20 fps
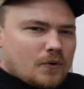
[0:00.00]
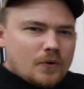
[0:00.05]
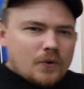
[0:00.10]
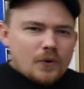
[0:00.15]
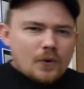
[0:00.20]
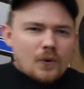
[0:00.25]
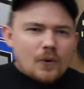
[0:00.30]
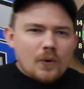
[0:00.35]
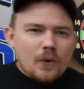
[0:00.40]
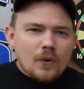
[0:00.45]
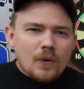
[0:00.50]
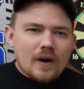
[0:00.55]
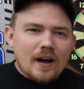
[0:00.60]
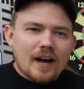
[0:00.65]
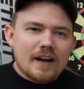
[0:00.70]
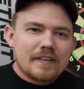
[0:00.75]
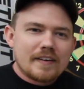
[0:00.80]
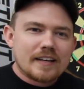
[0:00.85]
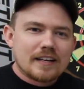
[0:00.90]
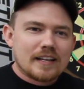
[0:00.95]
Whew,
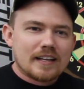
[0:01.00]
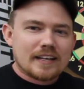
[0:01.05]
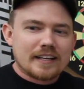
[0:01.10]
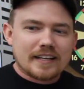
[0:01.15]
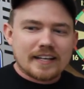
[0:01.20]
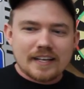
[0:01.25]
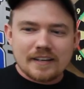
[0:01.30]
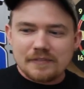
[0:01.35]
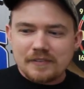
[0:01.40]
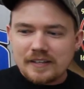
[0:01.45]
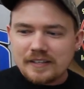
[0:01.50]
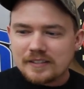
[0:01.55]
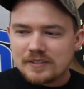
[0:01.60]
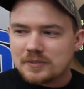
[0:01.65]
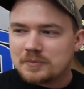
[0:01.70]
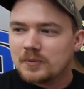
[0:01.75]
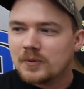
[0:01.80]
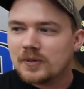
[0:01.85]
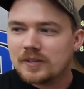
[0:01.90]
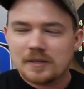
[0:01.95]
I've had a lot of caffeine
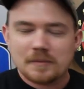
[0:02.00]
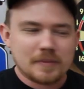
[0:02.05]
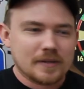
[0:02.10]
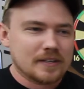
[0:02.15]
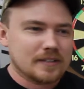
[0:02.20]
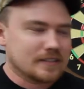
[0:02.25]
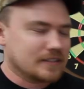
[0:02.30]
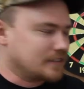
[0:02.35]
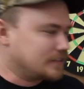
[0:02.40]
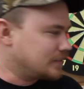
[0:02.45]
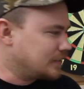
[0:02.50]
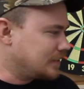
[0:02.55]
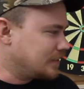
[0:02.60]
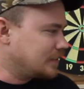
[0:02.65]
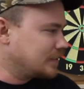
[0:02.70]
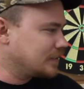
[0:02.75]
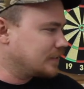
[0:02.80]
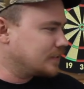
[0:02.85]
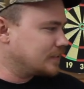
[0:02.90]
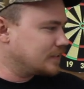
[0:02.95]
this morning apparently because I
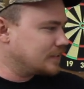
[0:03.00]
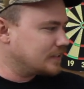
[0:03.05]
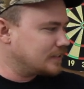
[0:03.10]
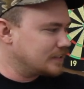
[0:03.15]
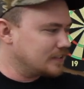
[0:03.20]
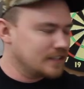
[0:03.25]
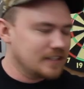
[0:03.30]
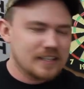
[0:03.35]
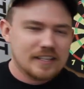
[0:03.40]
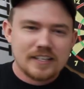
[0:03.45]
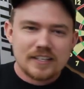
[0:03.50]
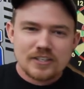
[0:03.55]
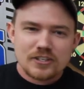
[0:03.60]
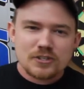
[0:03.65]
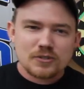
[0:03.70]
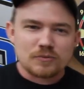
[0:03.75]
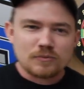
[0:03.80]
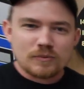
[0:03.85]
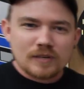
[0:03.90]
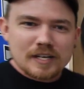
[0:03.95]

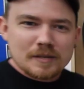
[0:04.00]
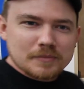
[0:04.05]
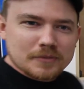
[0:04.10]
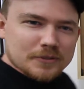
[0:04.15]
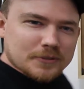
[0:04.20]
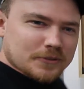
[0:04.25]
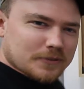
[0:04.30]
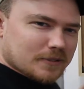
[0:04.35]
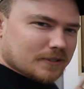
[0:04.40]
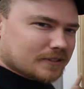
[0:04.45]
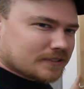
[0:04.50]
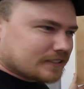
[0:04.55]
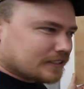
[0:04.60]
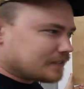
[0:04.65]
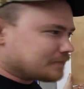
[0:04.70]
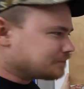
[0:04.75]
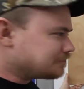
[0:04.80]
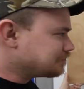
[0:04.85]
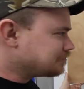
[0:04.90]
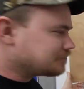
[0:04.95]
just rambled through all
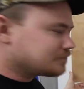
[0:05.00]
that.